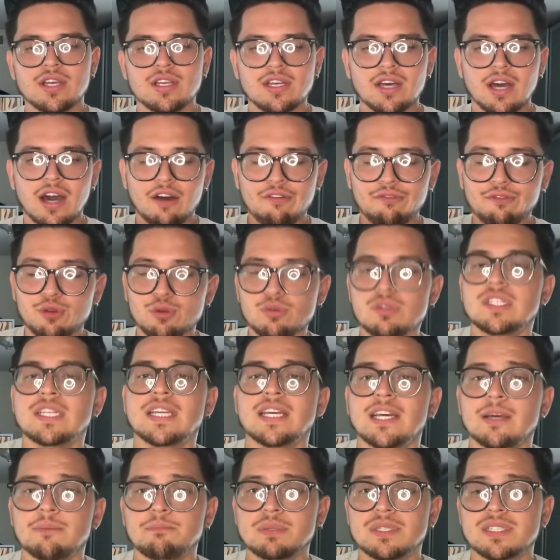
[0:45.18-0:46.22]
a few
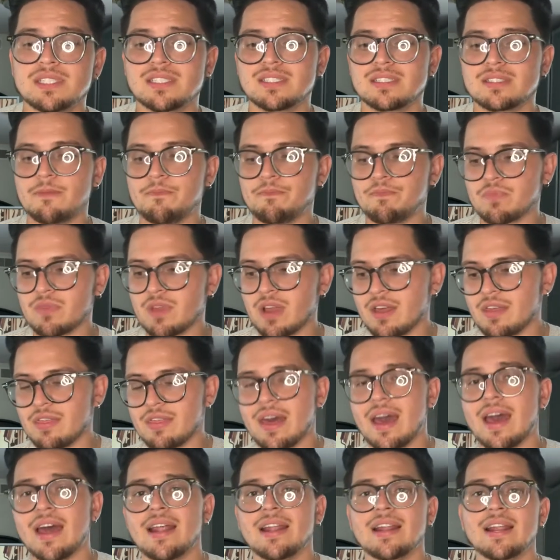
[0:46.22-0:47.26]
tips
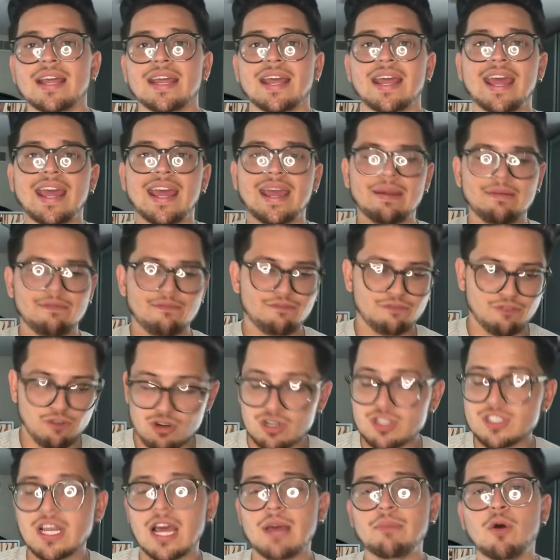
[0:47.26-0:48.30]
that a
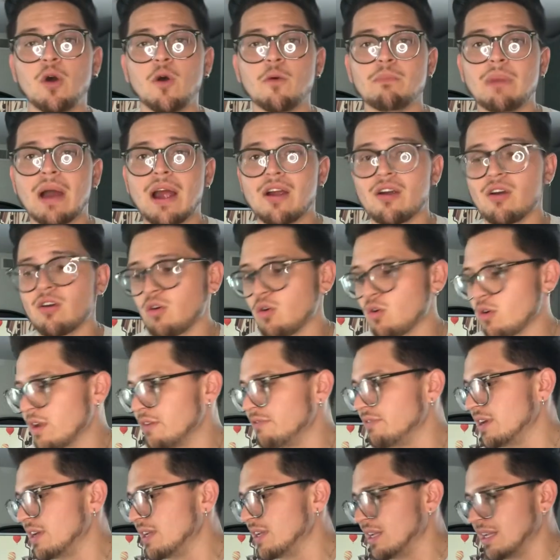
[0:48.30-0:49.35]
first-time home buyer or
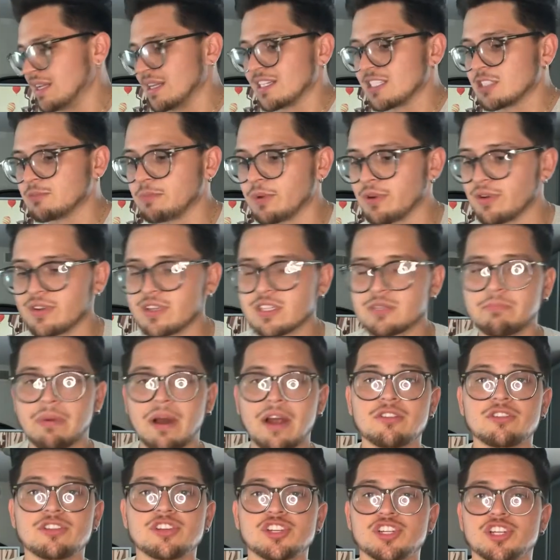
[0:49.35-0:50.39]
even an experienced
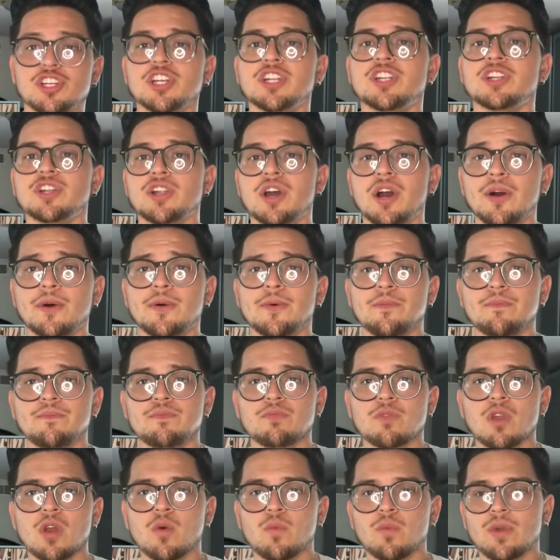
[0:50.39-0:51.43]
buyer should know
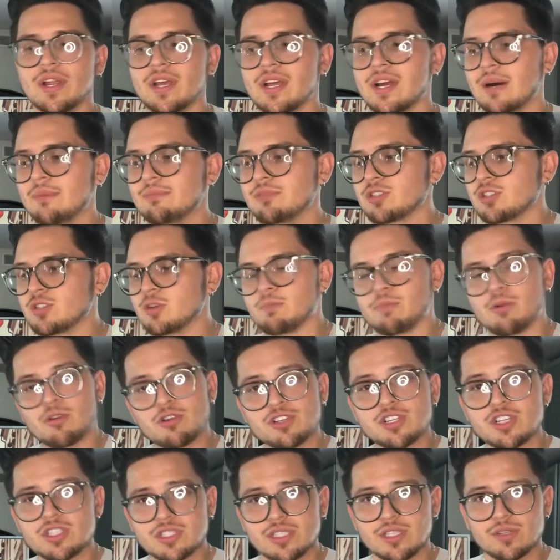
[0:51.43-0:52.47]
when it comes to
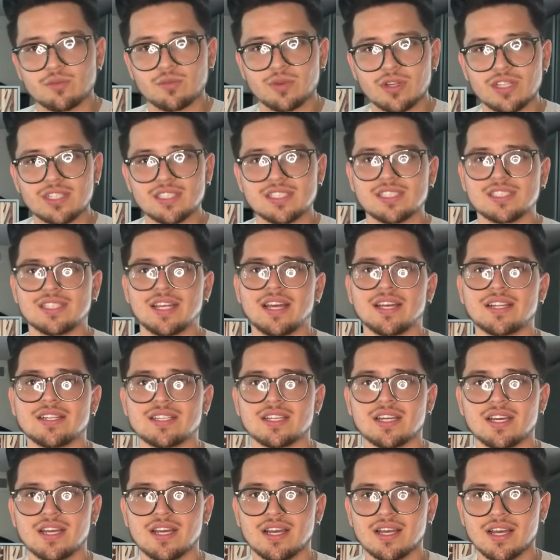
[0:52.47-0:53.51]
purchasing real estate.
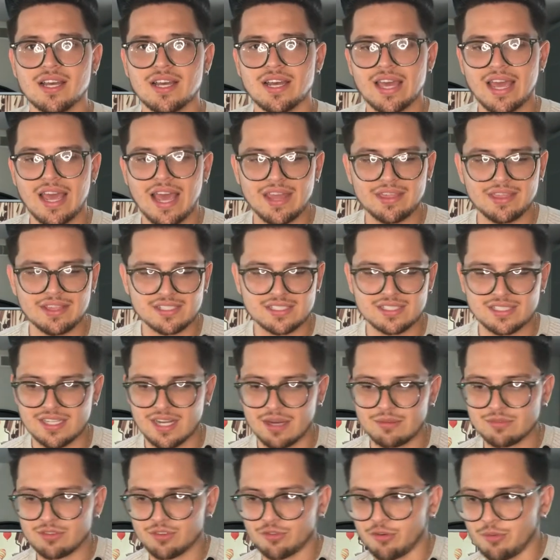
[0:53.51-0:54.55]
And this
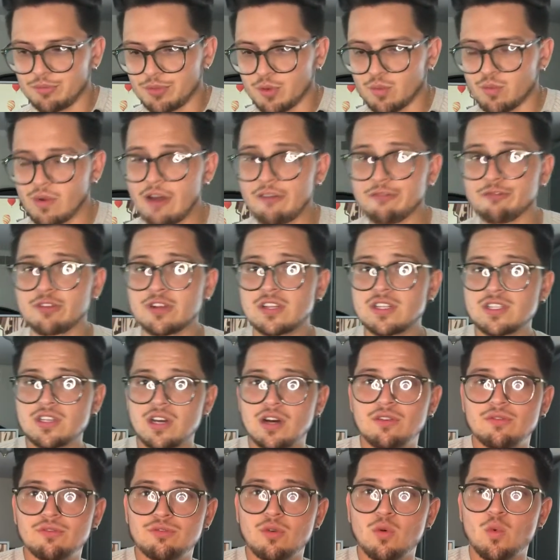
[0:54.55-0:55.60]
comes from the reference
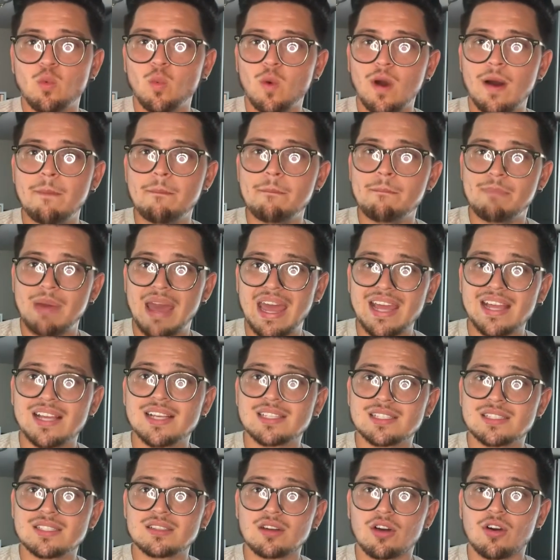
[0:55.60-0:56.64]
of what
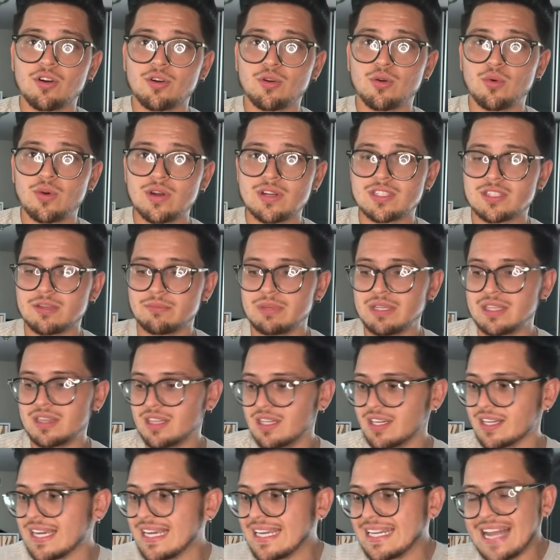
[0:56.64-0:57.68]
banks are going to be
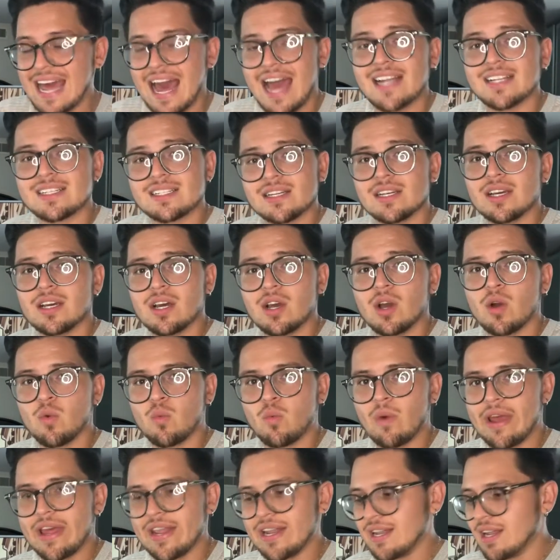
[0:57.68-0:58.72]
looking at
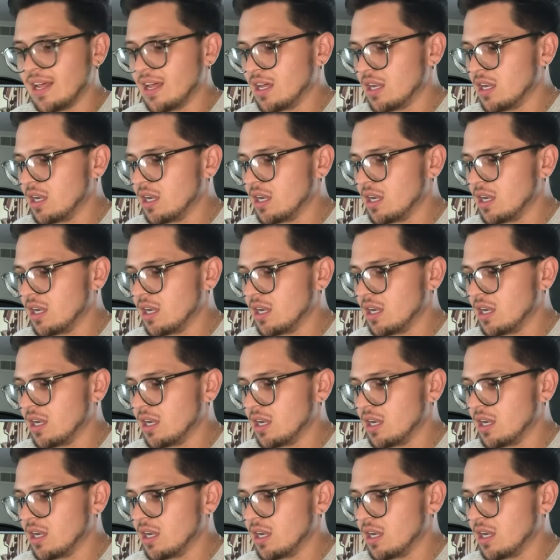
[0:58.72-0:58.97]
when